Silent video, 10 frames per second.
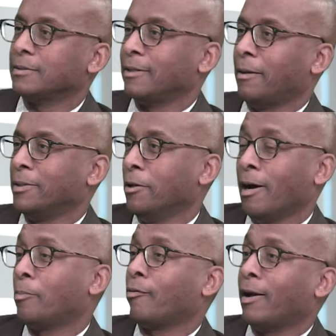I'm, you know,
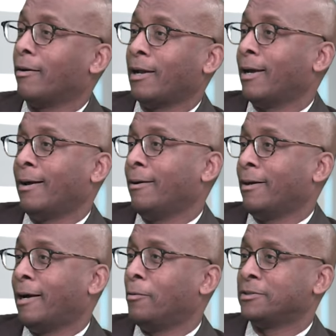I'm proud.
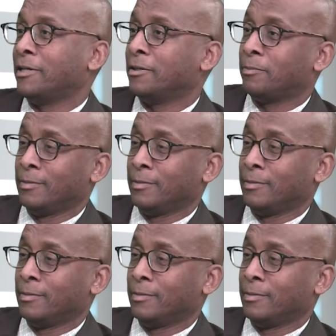I was on the,